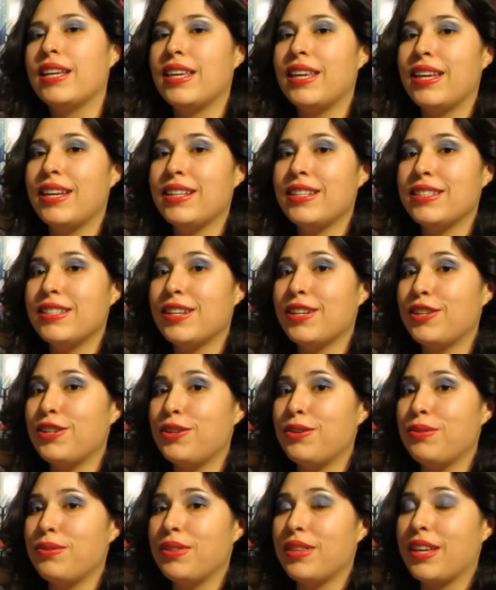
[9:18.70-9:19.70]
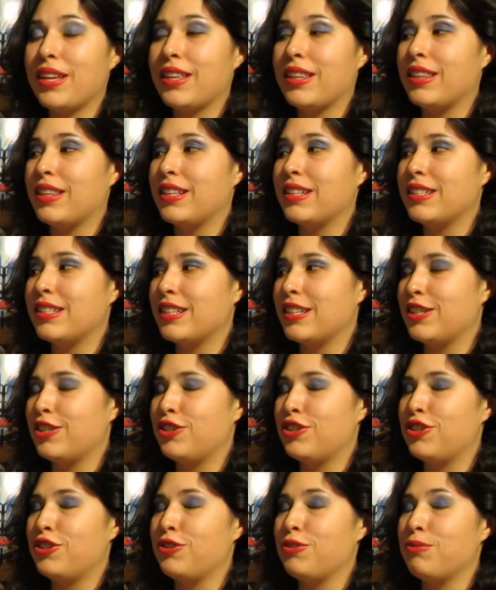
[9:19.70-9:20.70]
can tell you that this
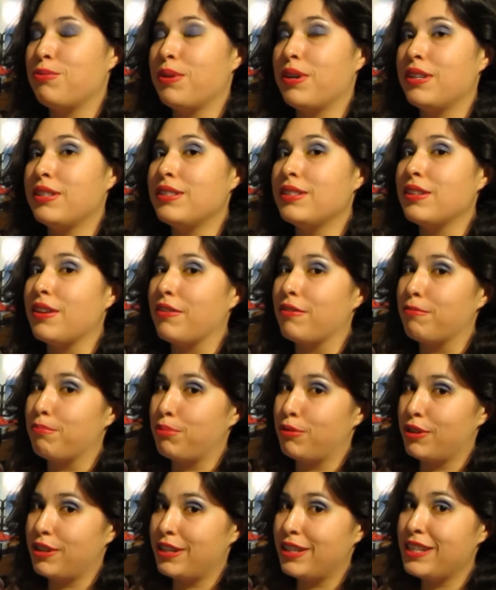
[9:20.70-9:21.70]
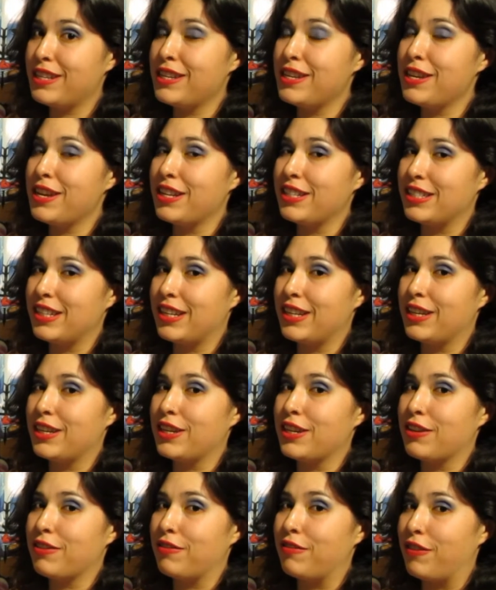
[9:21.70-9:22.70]
issue was pretty
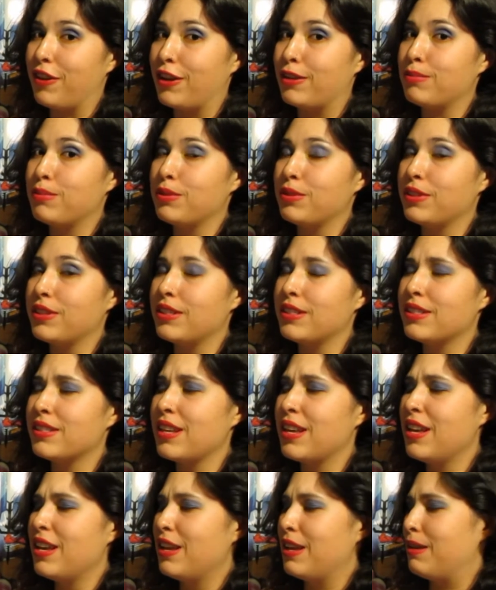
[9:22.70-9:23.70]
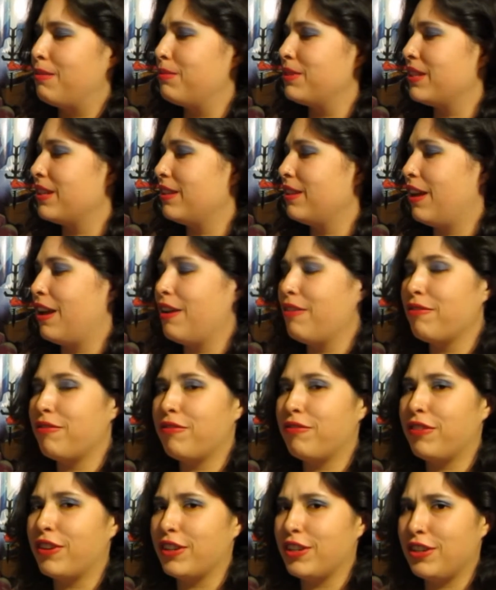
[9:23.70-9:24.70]
dang fabulous. It was a lot
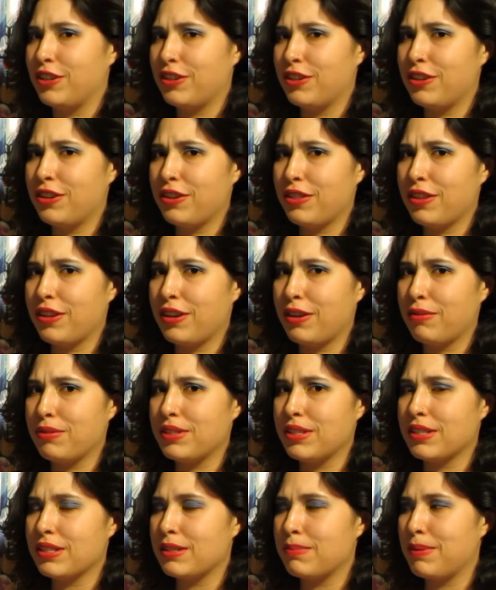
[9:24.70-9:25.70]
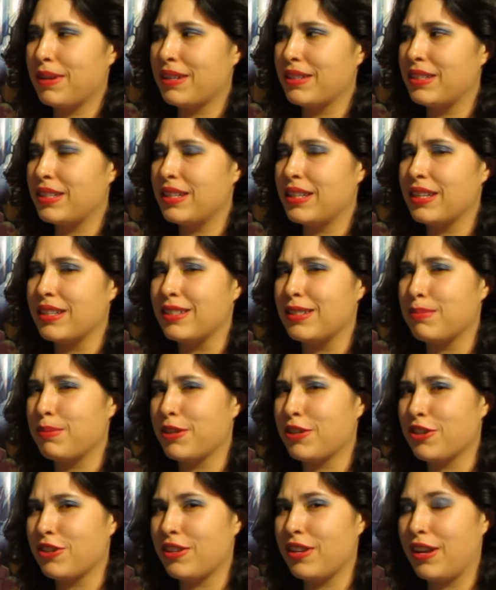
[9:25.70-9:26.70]
funnier than I was expecting,
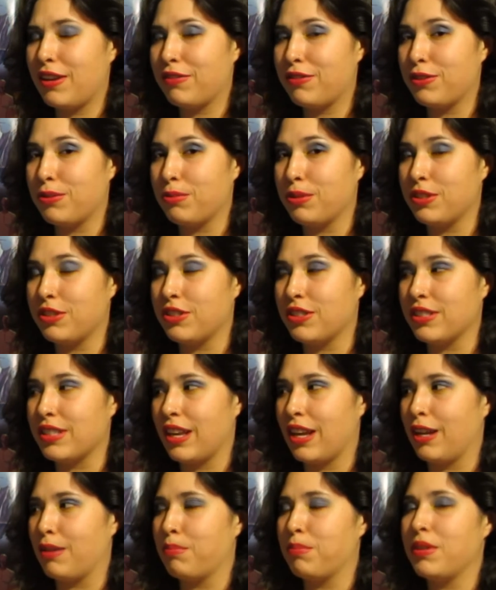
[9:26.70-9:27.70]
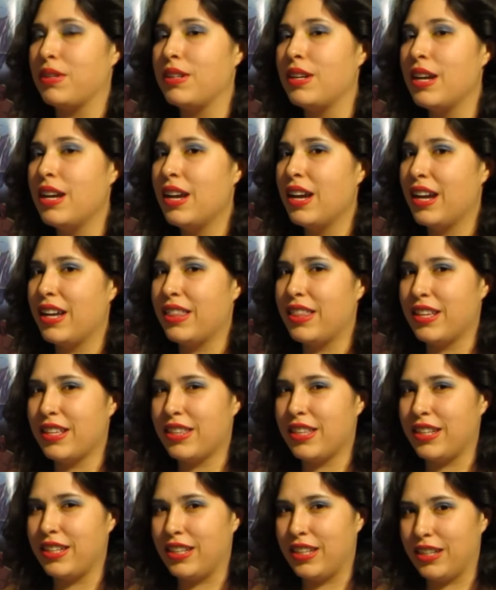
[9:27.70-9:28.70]
especially after what just happened. I think
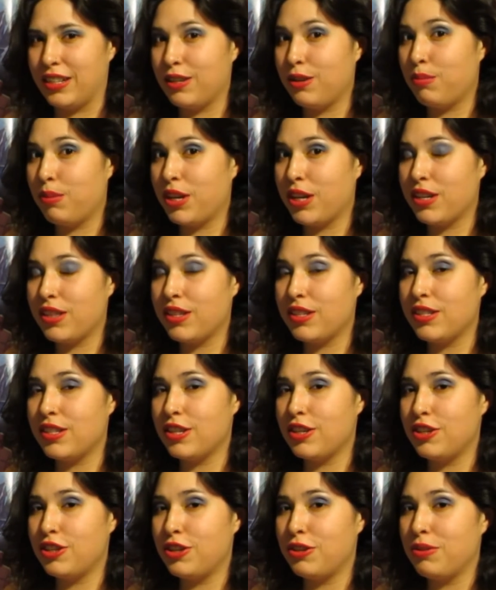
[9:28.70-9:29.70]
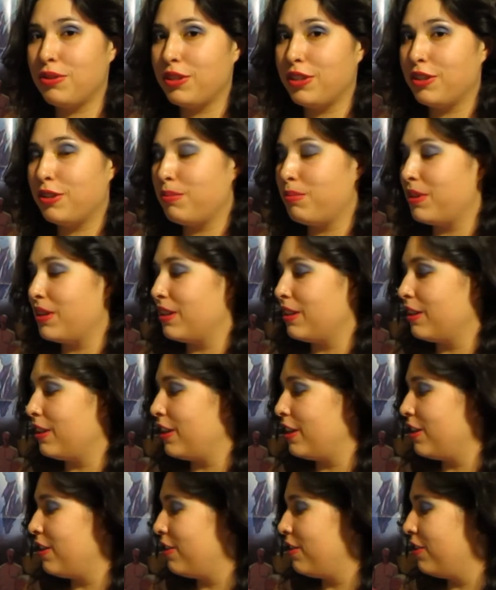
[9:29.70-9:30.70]
they needed to make this issue a little bit
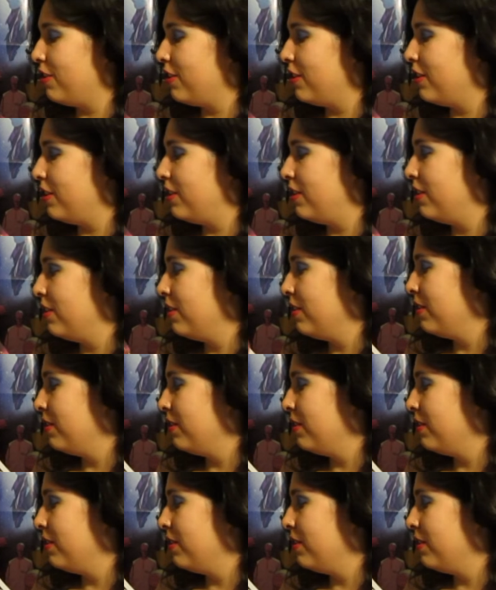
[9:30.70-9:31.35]
lighthearted.